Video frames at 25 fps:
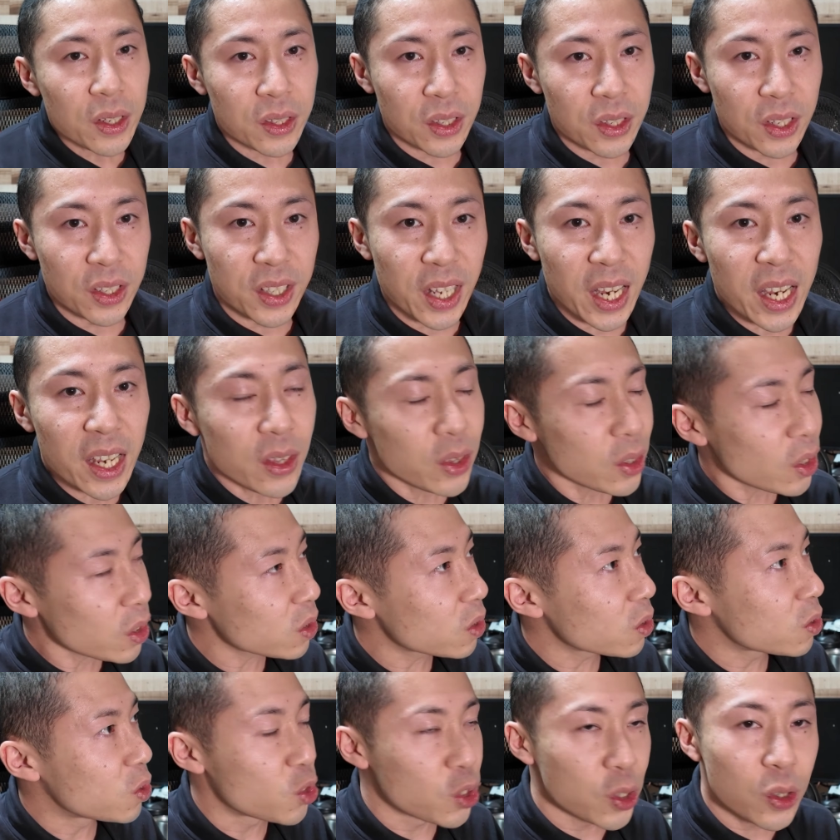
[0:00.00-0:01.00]
did I
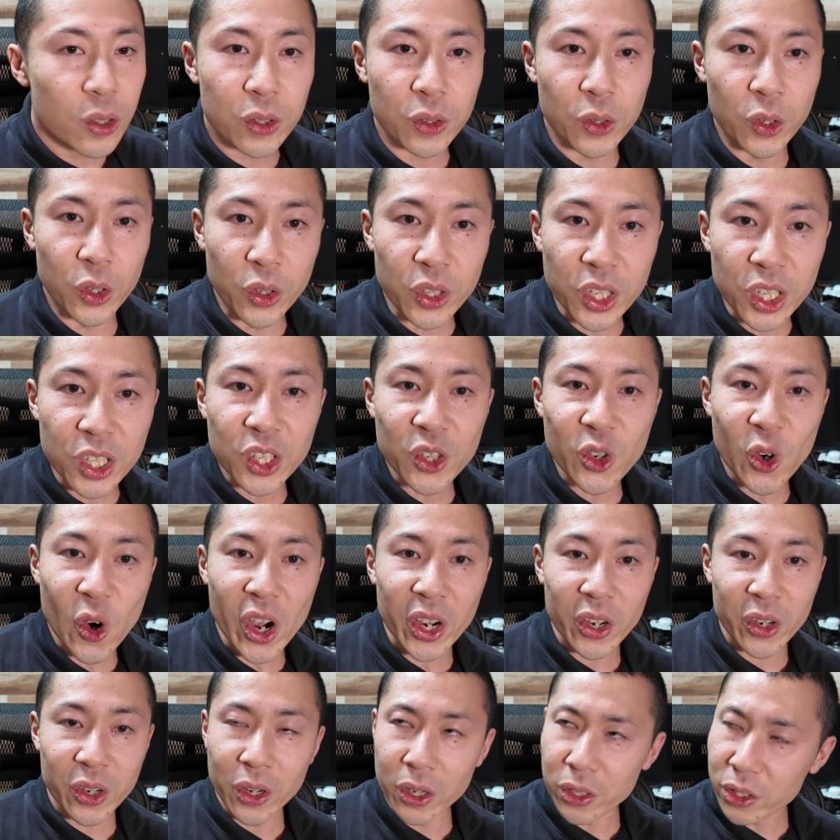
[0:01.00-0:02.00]
not choose Unity or
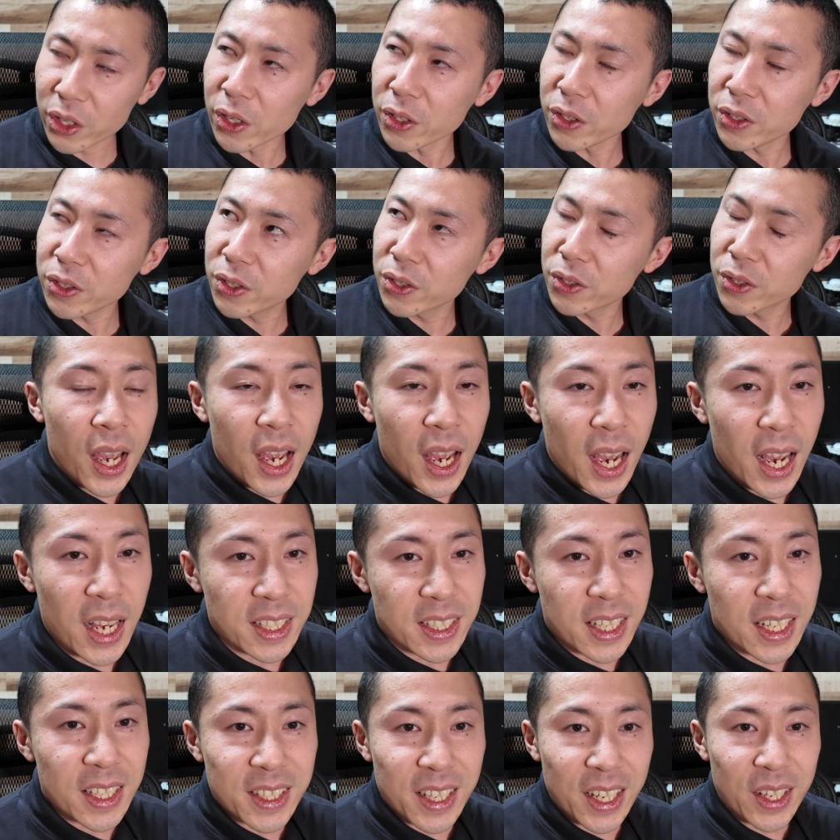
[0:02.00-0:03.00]
Godot?
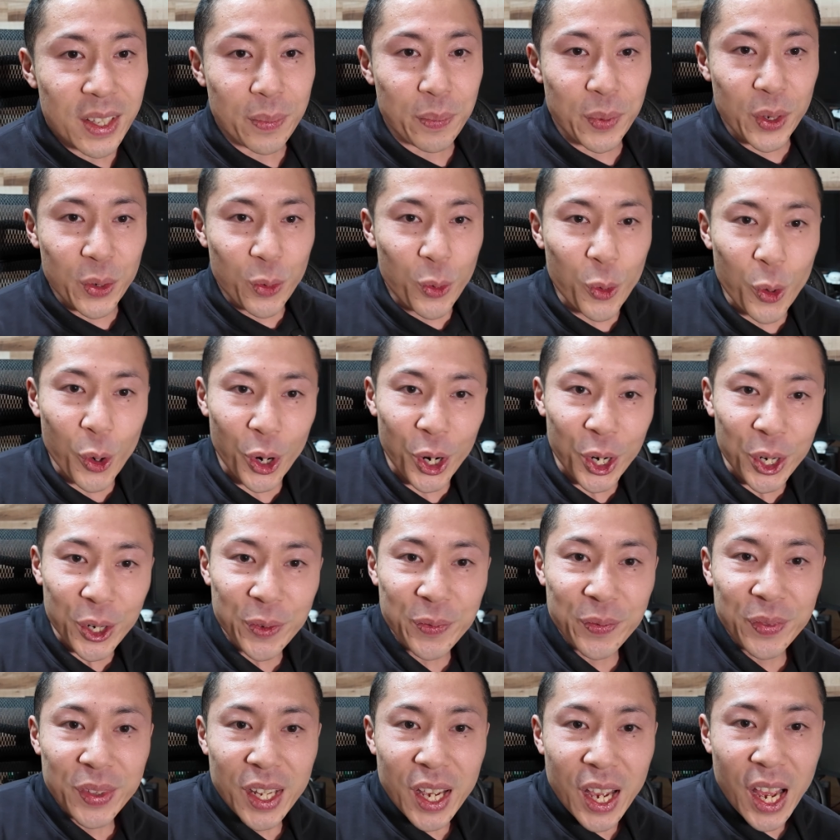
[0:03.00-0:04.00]
As I said before,
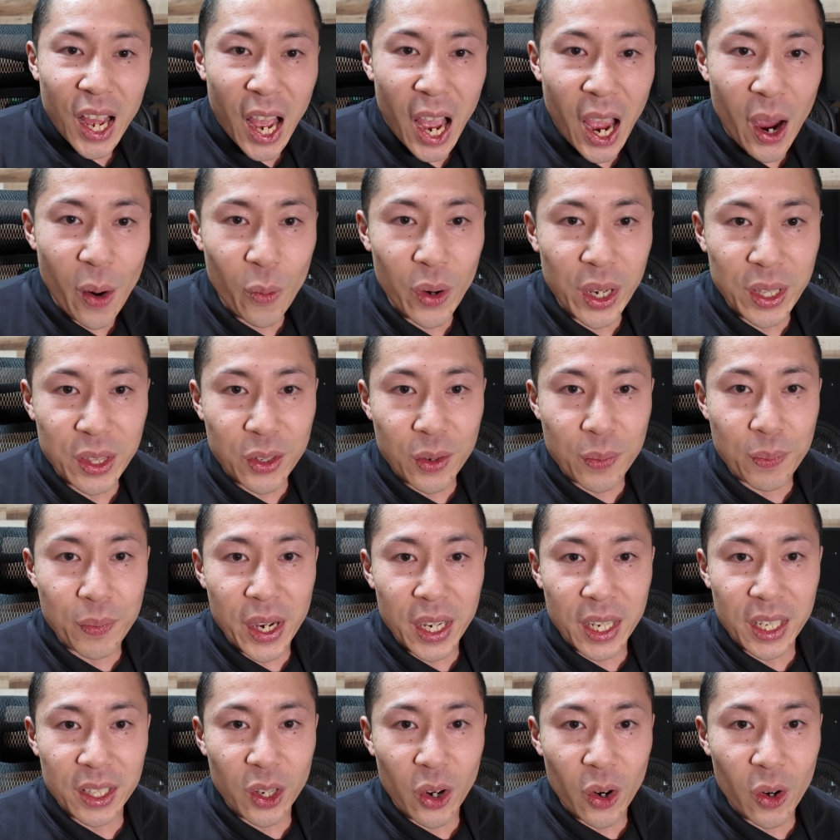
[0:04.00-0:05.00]
I want to
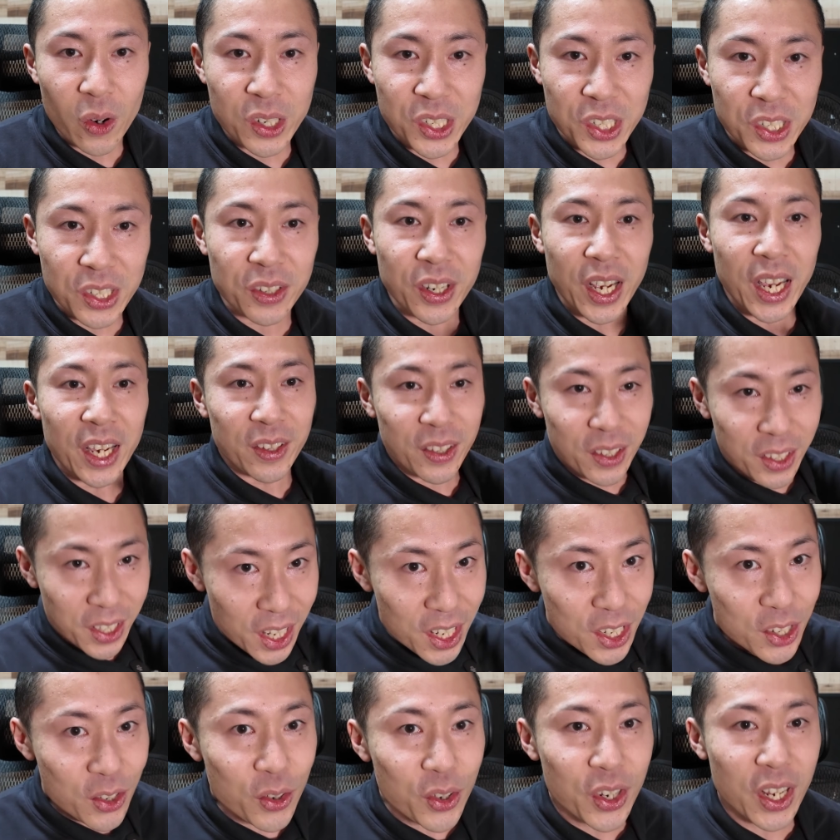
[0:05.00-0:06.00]
make an original
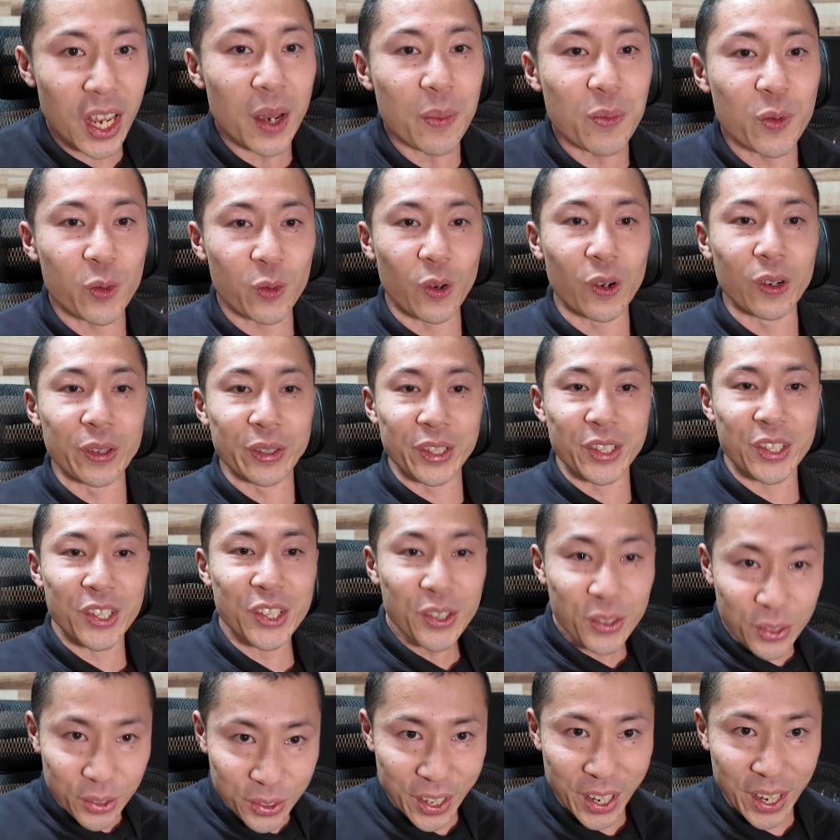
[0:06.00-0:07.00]
education game for
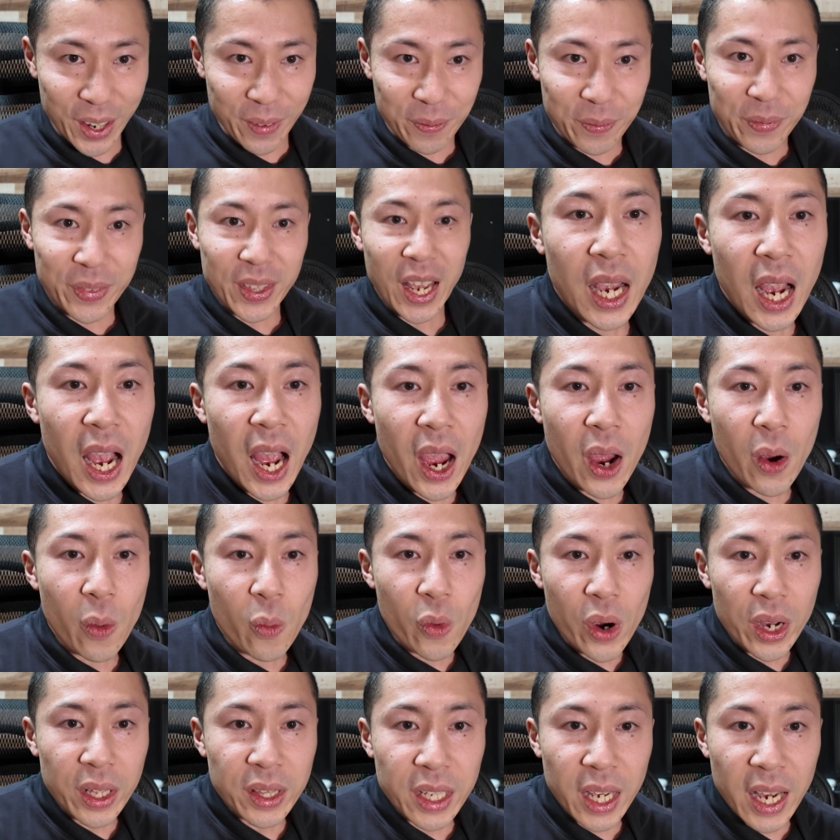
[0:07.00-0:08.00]
children. I
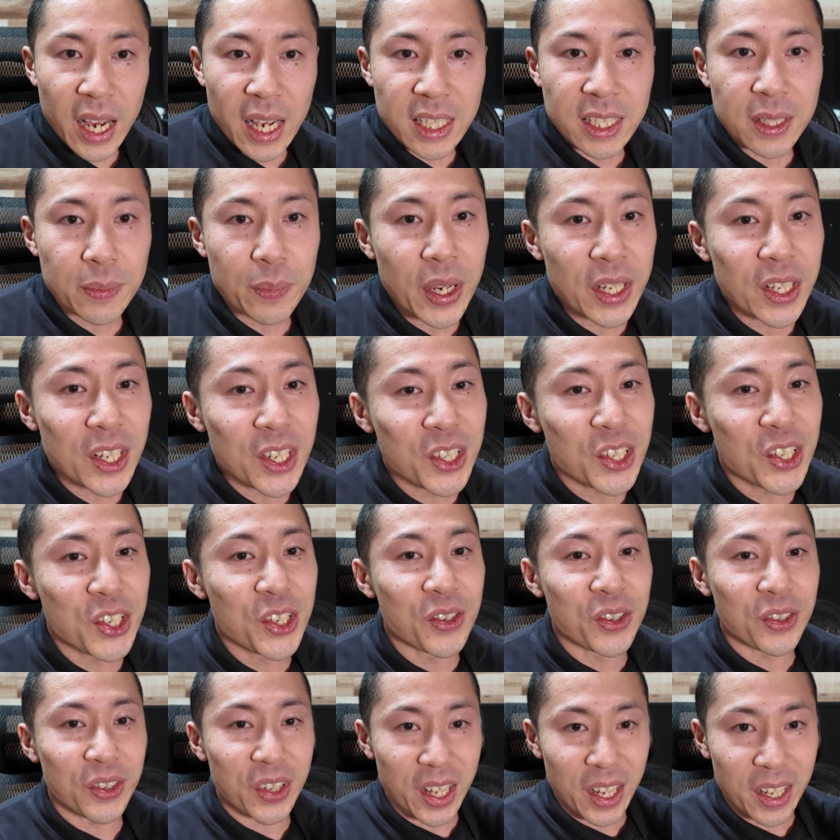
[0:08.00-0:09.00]
want as many
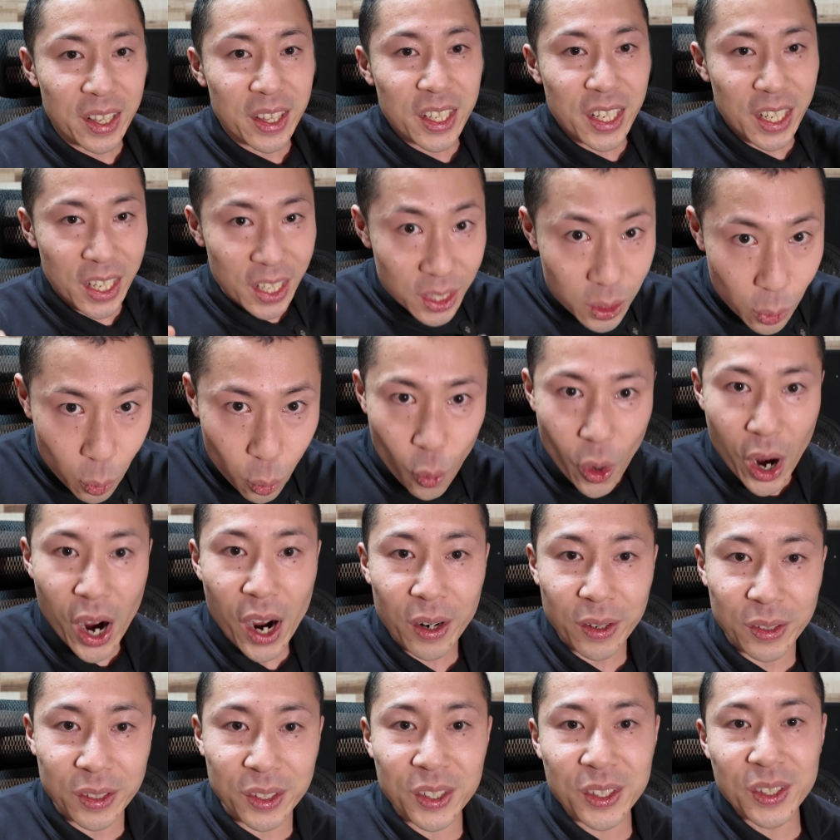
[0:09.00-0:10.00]
children in the
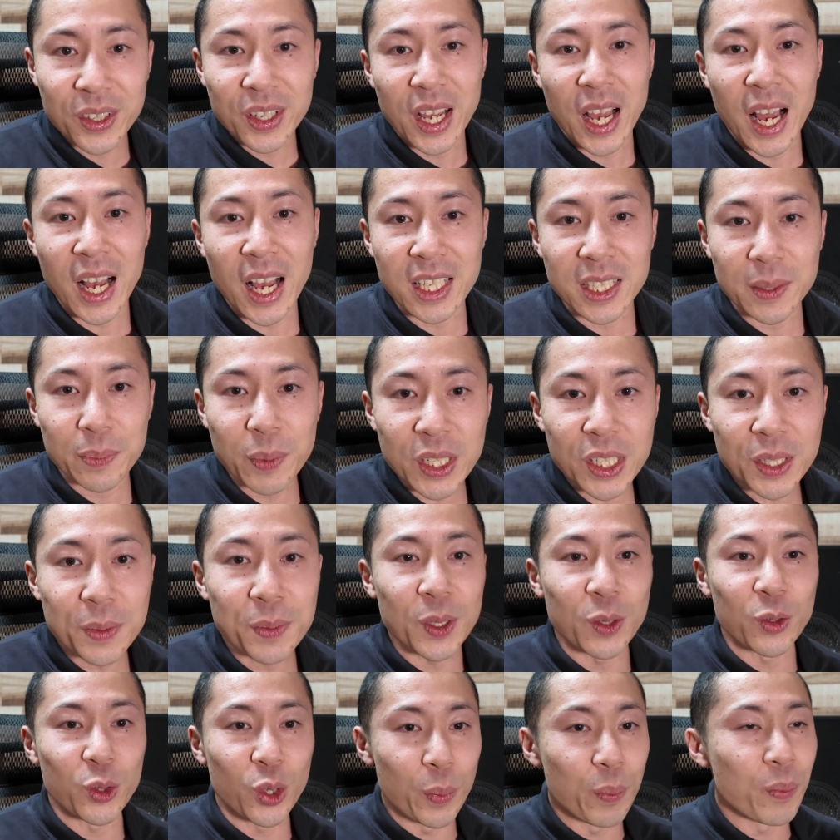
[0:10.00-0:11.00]
world as
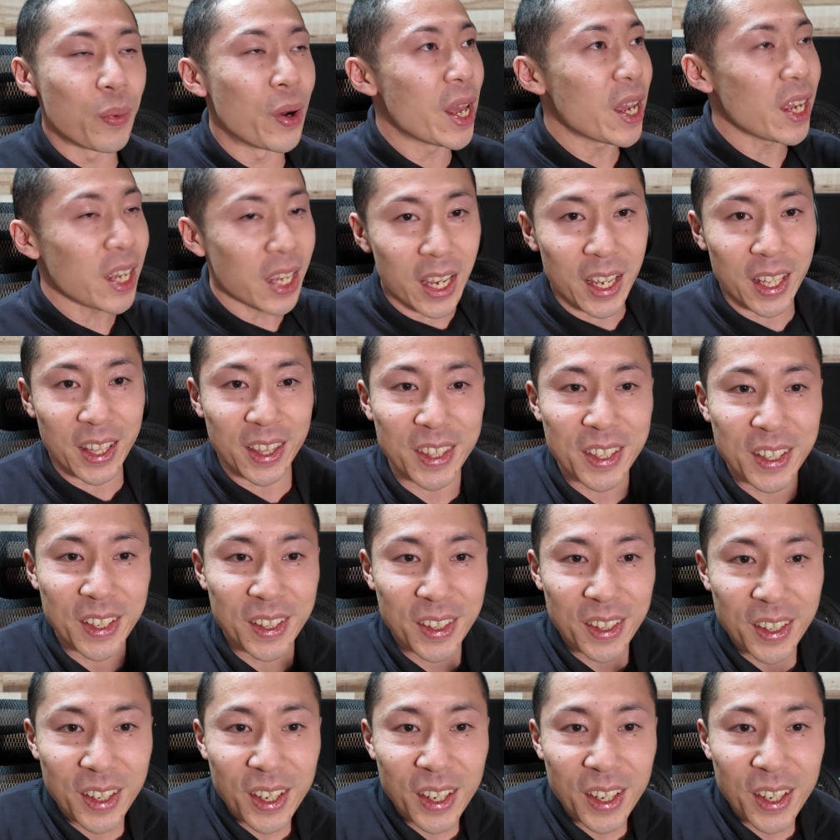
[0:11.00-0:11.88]
possible to play it.